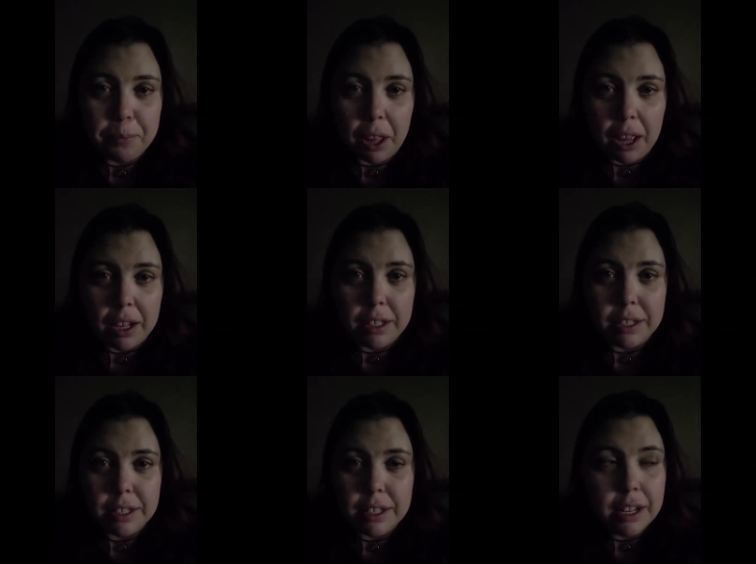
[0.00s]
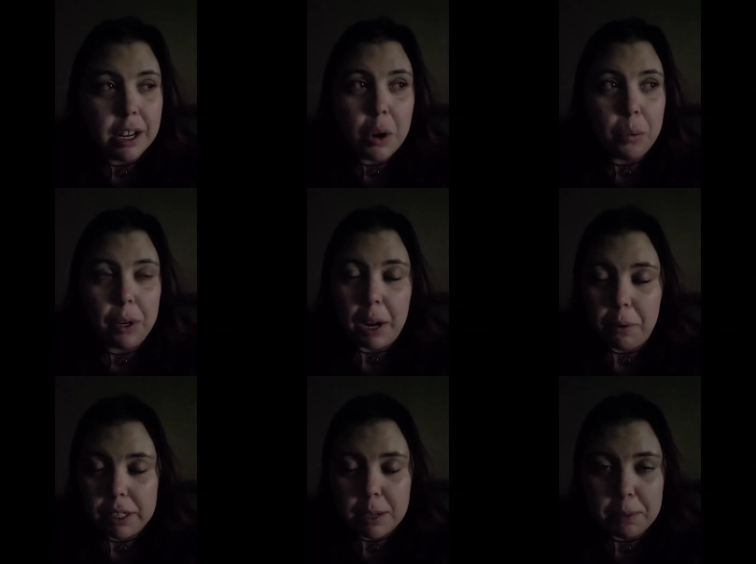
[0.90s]
And when I
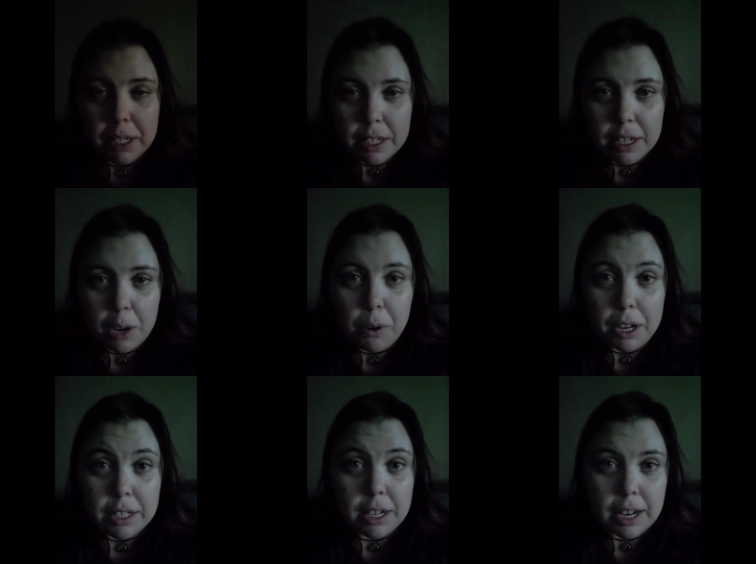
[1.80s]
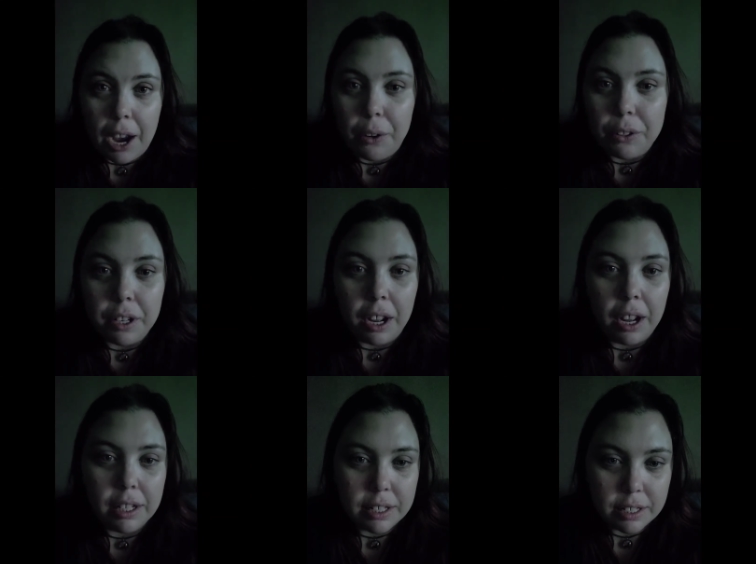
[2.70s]
want something done, I want it done now,
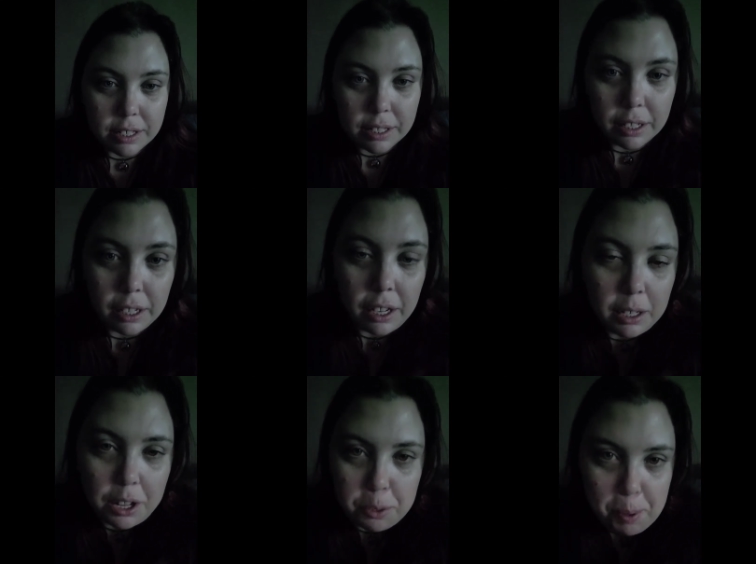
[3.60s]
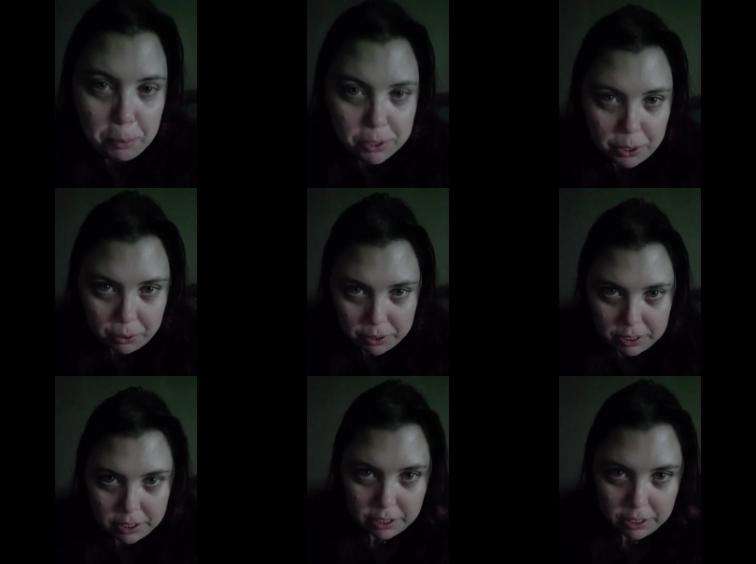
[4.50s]
not on other people's own,